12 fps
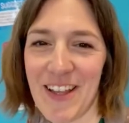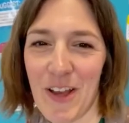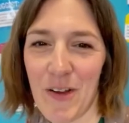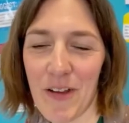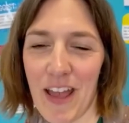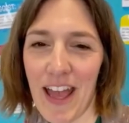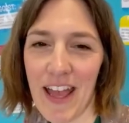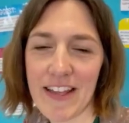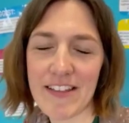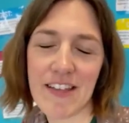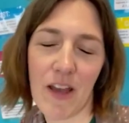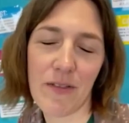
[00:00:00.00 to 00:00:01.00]
Okay,
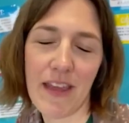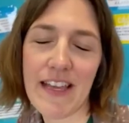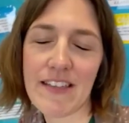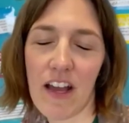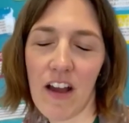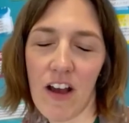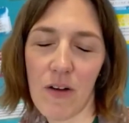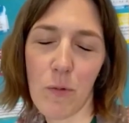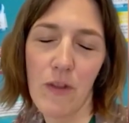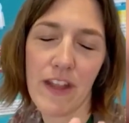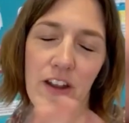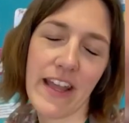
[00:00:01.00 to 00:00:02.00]
and so these are
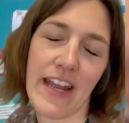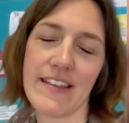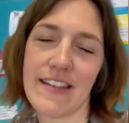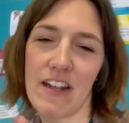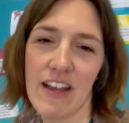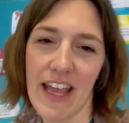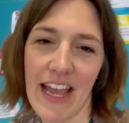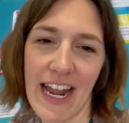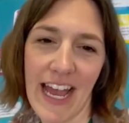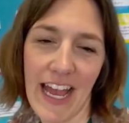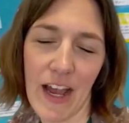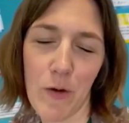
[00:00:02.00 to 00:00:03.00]
what they're looking at, is they're looking at
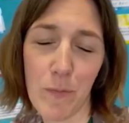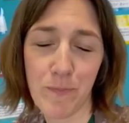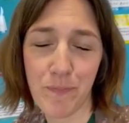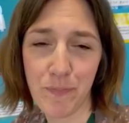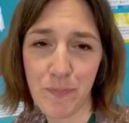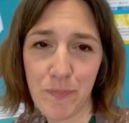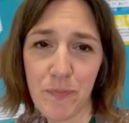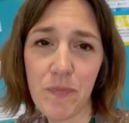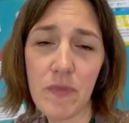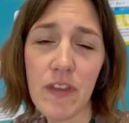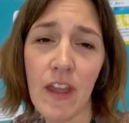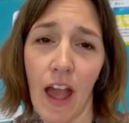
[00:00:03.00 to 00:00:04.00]
how
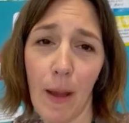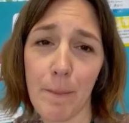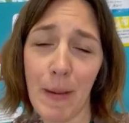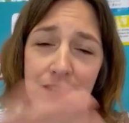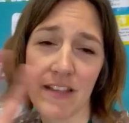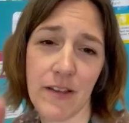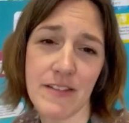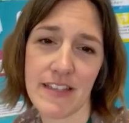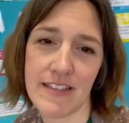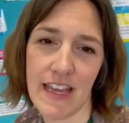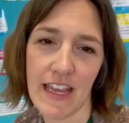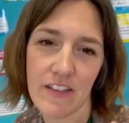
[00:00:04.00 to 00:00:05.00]
Mexico
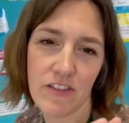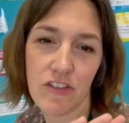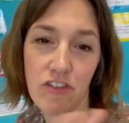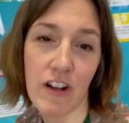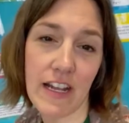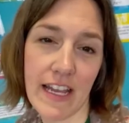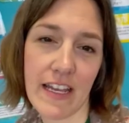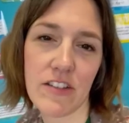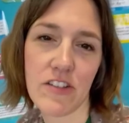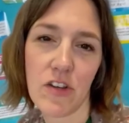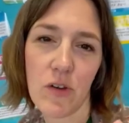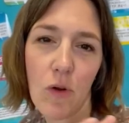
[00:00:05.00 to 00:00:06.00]
City is struggling
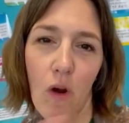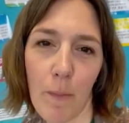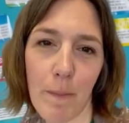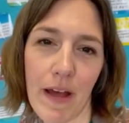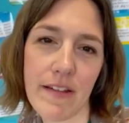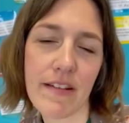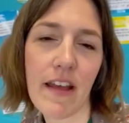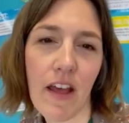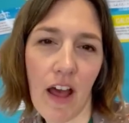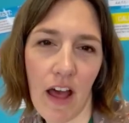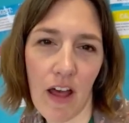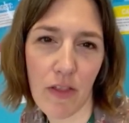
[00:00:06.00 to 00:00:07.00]
to combat
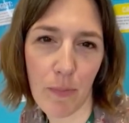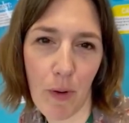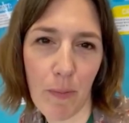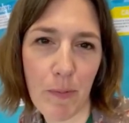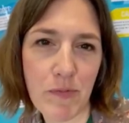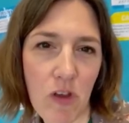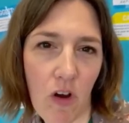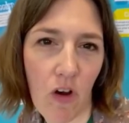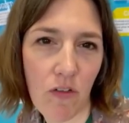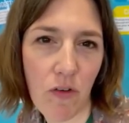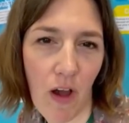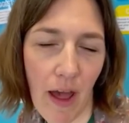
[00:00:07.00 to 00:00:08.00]
the problems
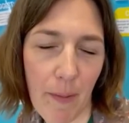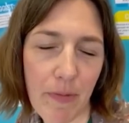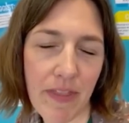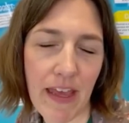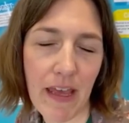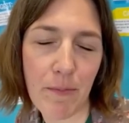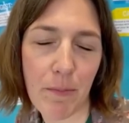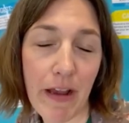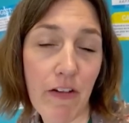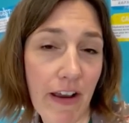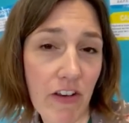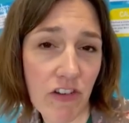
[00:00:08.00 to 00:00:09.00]
of the
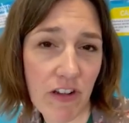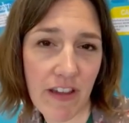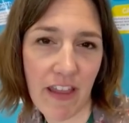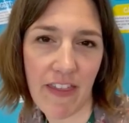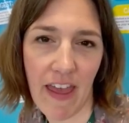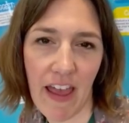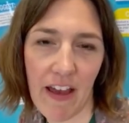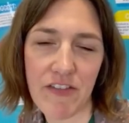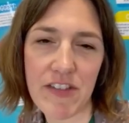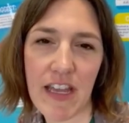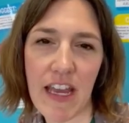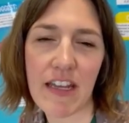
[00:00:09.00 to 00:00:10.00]
migration that they have
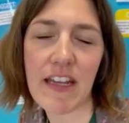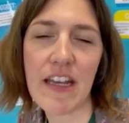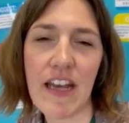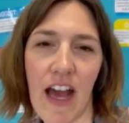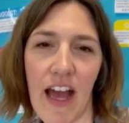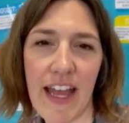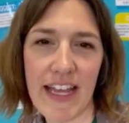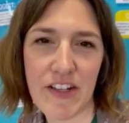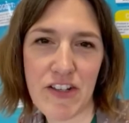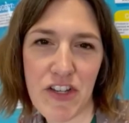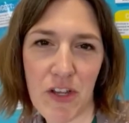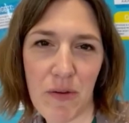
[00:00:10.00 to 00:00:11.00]
seen
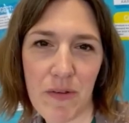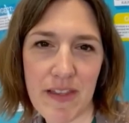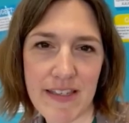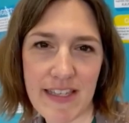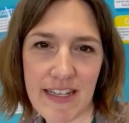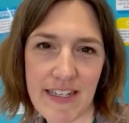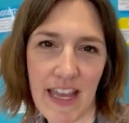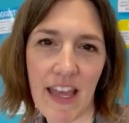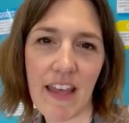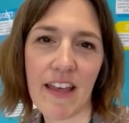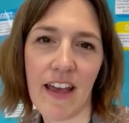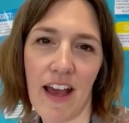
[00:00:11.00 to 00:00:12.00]
into the city.
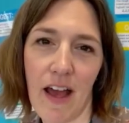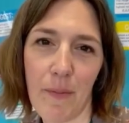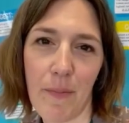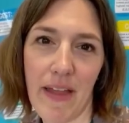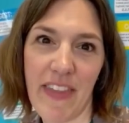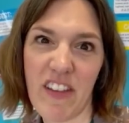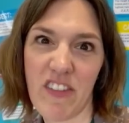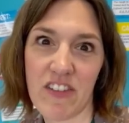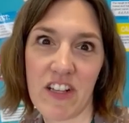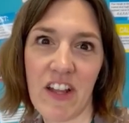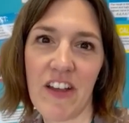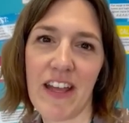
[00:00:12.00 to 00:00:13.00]
And they're
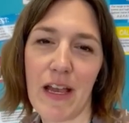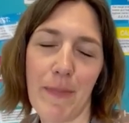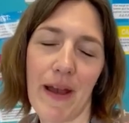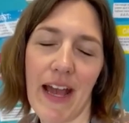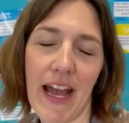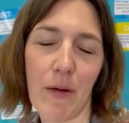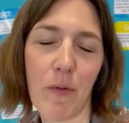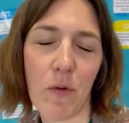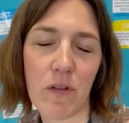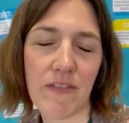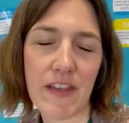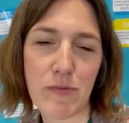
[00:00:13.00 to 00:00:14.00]
just learning about how
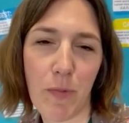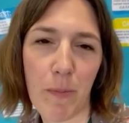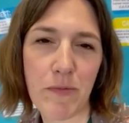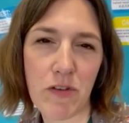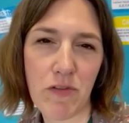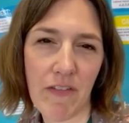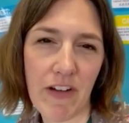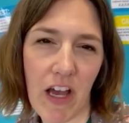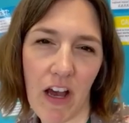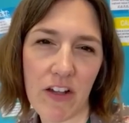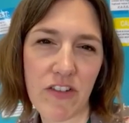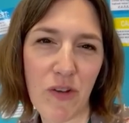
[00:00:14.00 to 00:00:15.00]
all of these problems are really
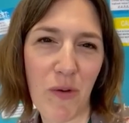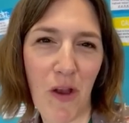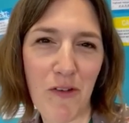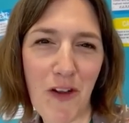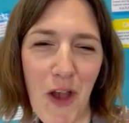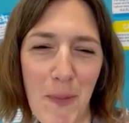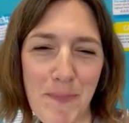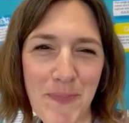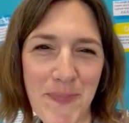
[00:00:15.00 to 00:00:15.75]
hard to overcome.